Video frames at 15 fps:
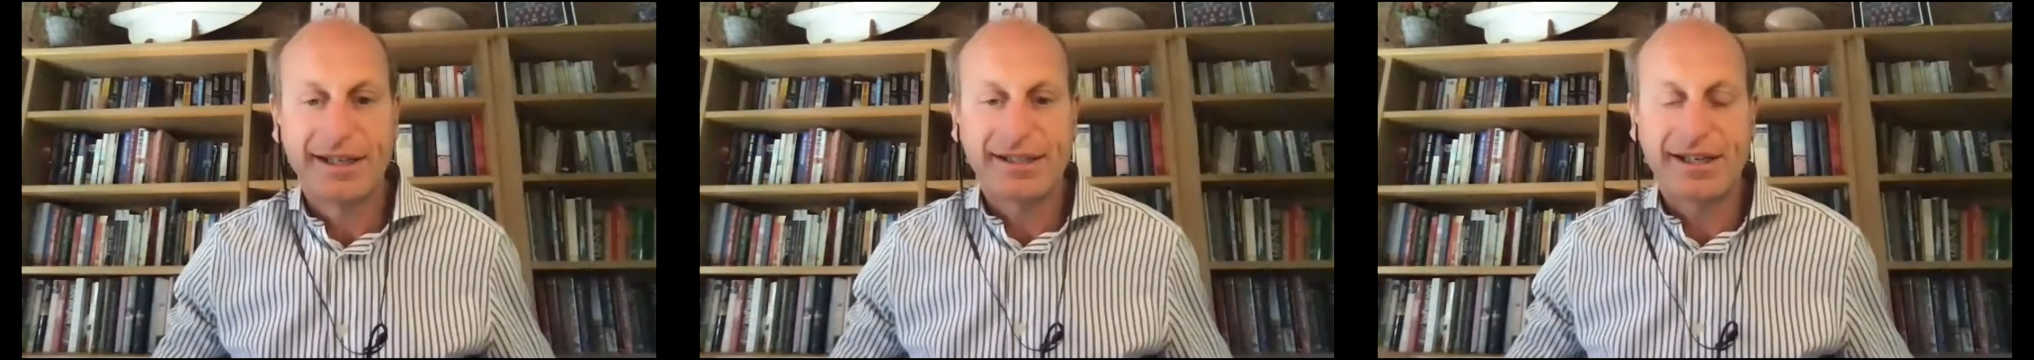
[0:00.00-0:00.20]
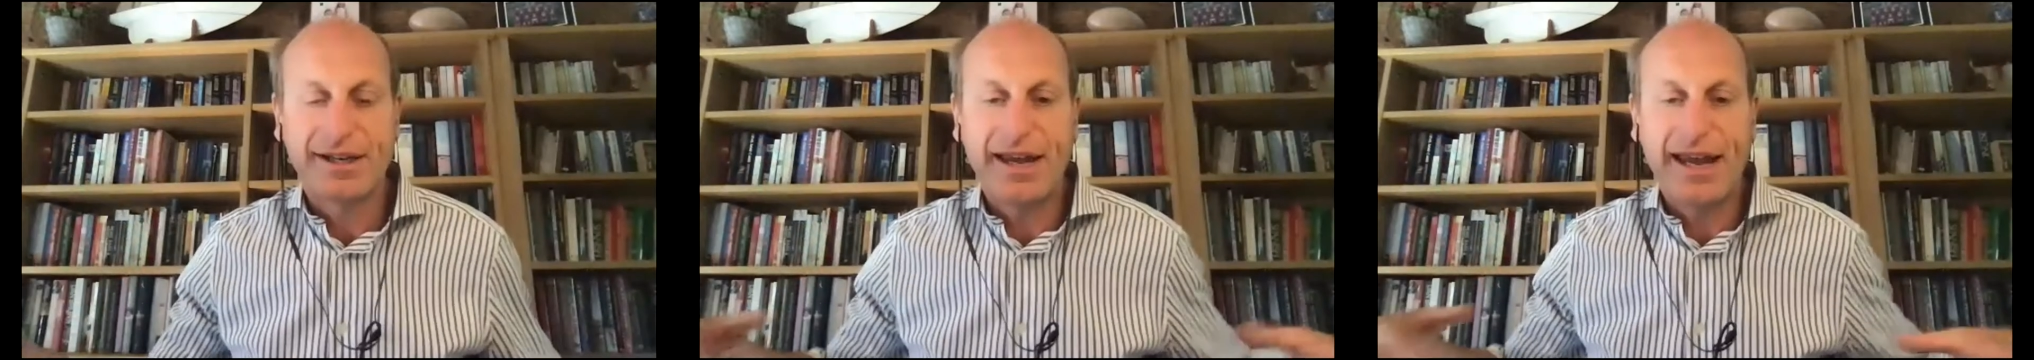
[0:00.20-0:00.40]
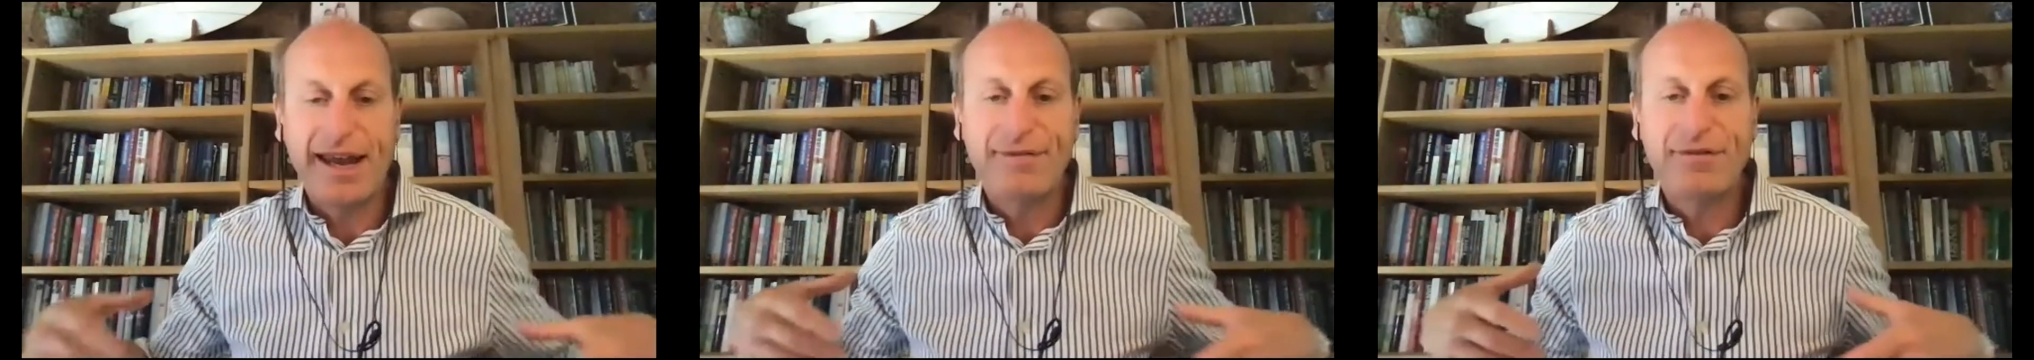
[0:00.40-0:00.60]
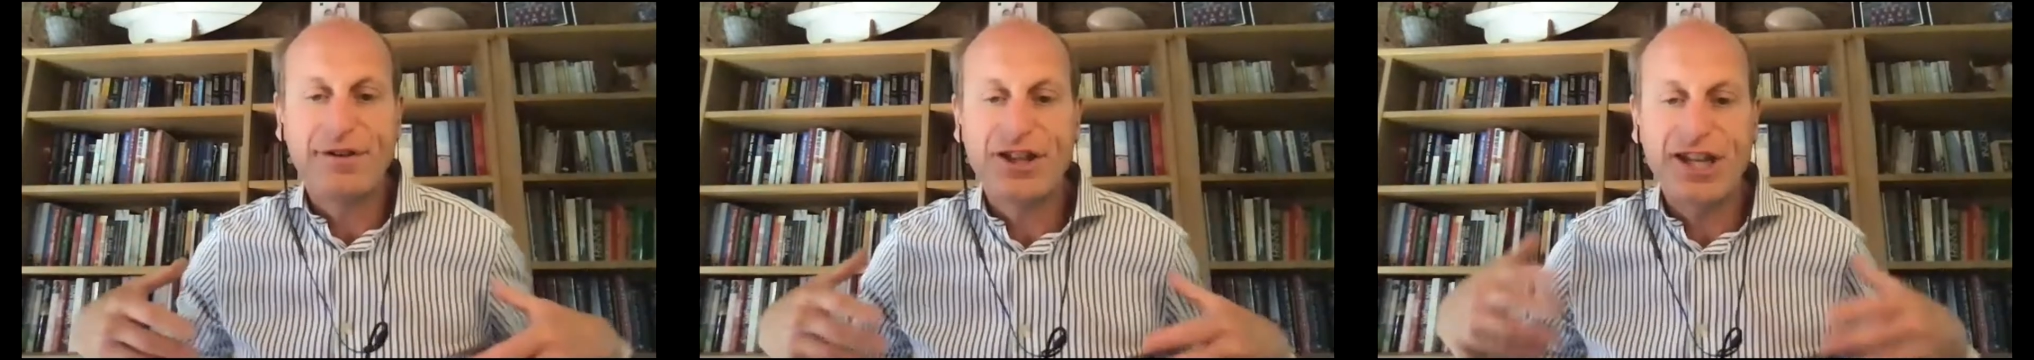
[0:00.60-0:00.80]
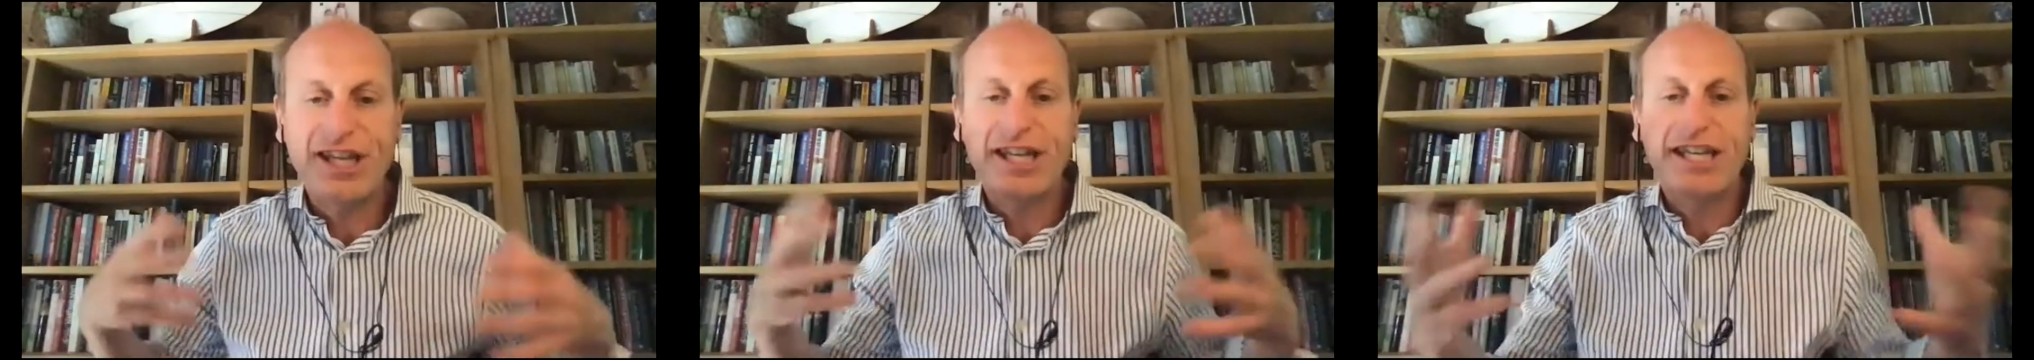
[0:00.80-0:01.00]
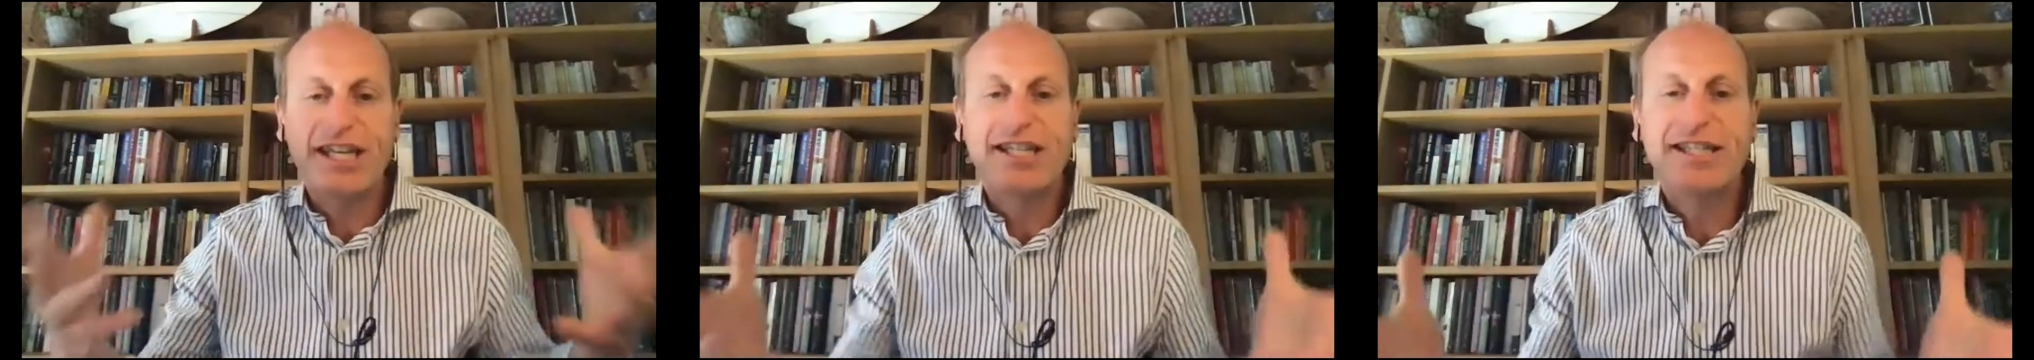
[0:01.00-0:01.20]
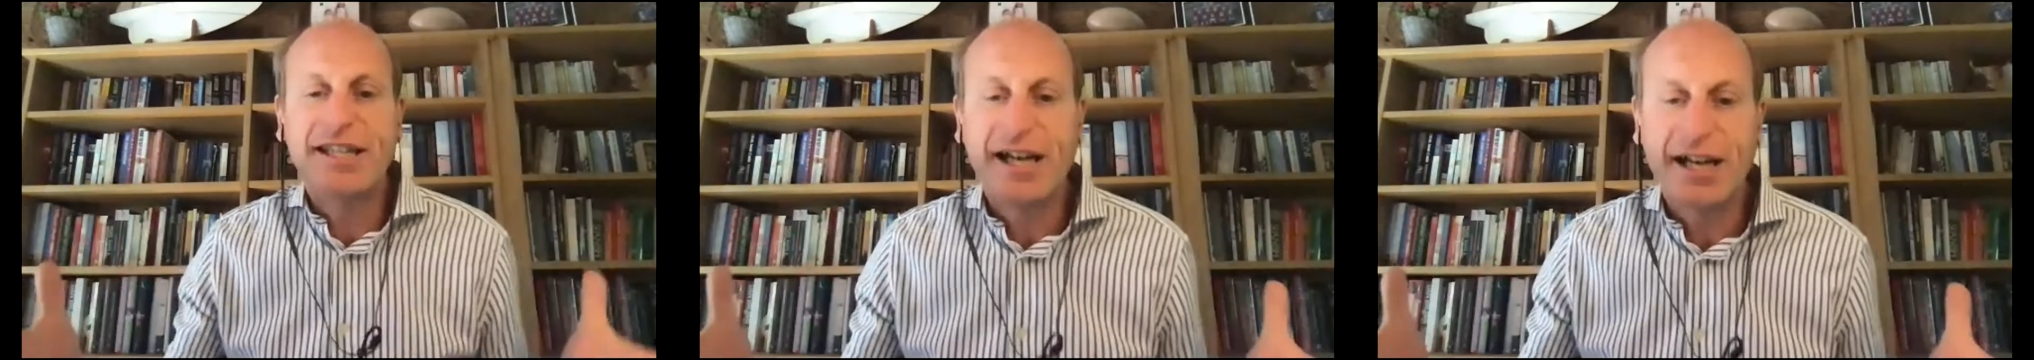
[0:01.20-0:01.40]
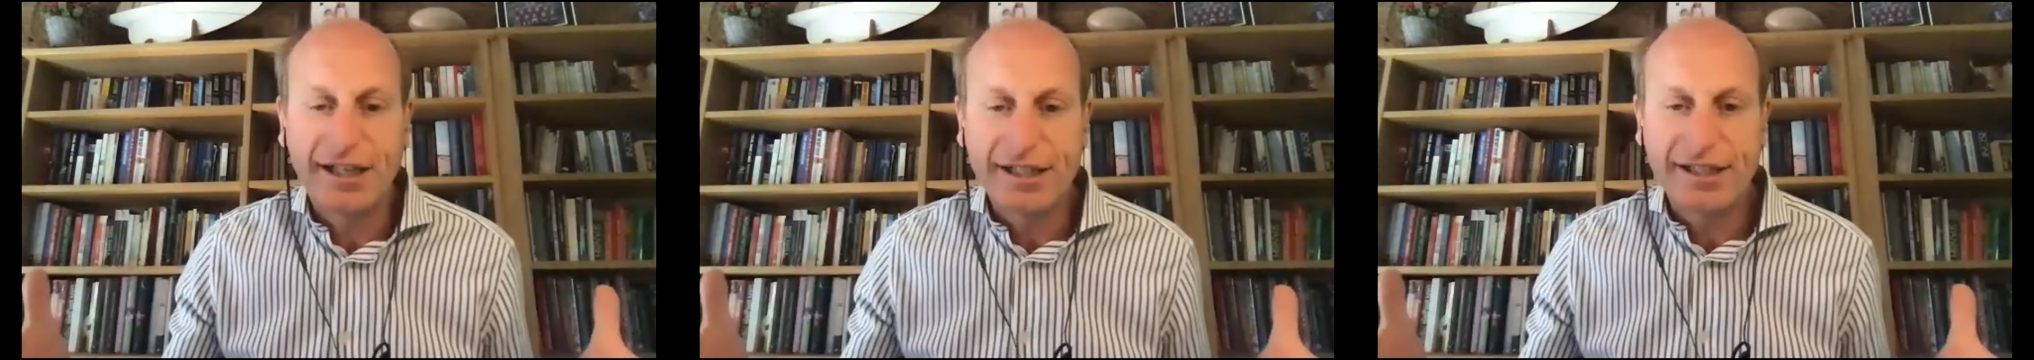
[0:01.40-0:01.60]
So everything he
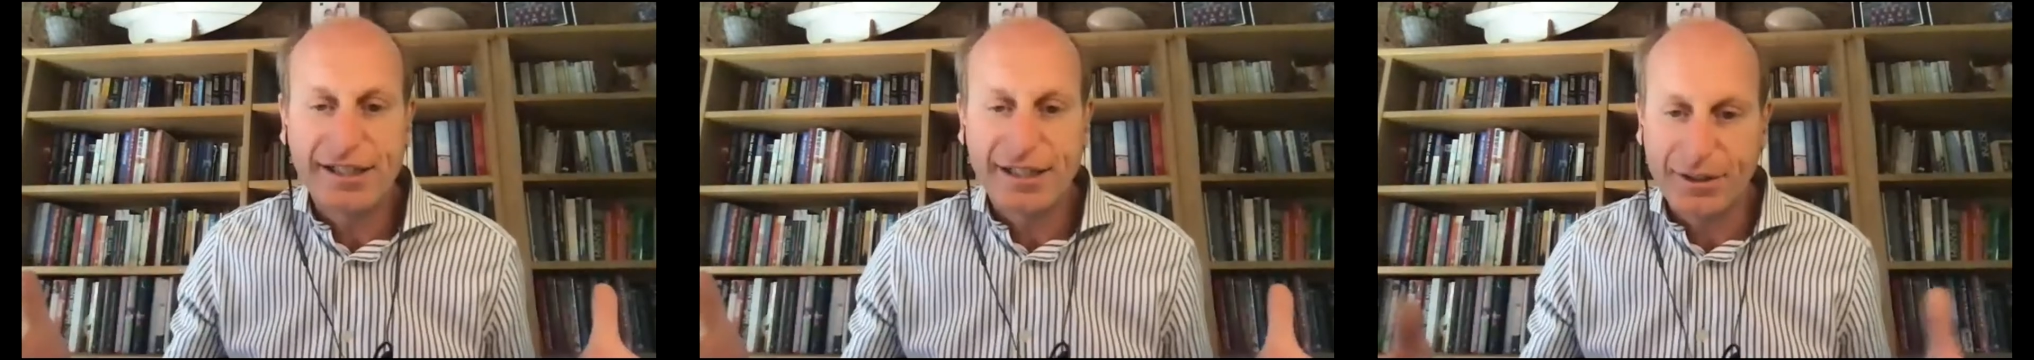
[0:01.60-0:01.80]
does